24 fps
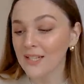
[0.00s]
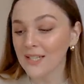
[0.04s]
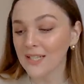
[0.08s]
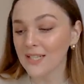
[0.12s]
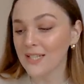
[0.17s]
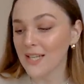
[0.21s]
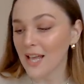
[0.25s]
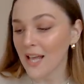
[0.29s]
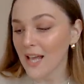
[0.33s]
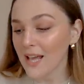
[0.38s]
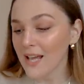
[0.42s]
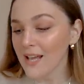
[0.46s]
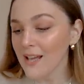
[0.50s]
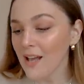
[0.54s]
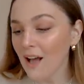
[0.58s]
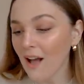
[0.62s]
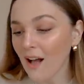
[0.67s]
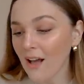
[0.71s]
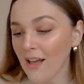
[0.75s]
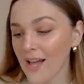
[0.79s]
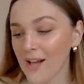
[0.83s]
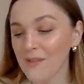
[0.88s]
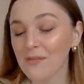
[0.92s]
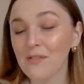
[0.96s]
Today,
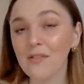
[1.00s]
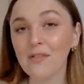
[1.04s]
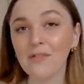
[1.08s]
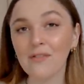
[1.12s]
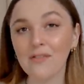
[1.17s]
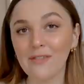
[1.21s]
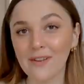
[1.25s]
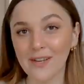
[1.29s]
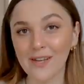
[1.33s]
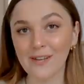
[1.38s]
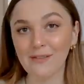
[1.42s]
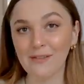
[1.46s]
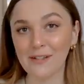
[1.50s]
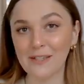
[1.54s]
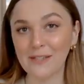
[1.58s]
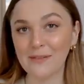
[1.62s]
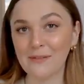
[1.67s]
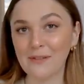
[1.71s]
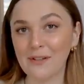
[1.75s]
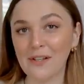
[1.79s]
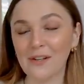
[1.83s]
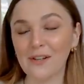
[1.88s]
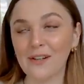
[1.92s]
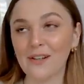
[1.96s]
I have a
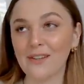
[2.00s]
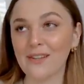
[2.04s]
favourites video.